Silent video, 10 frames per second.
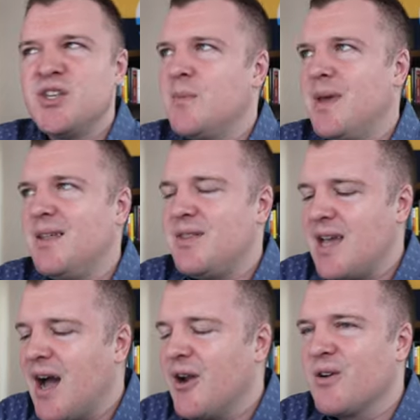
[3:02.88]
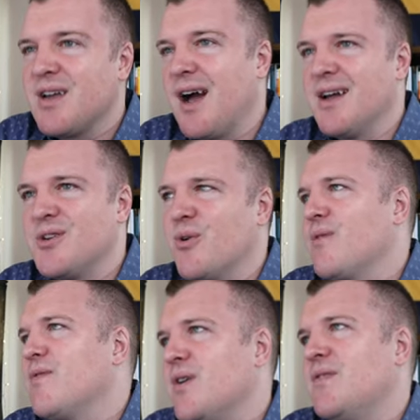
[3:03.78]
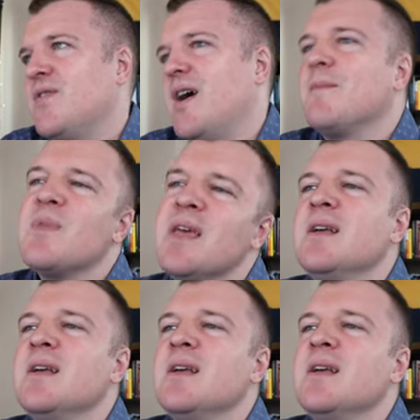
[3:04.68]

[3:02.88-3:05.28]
you made the iron condor. Very fun.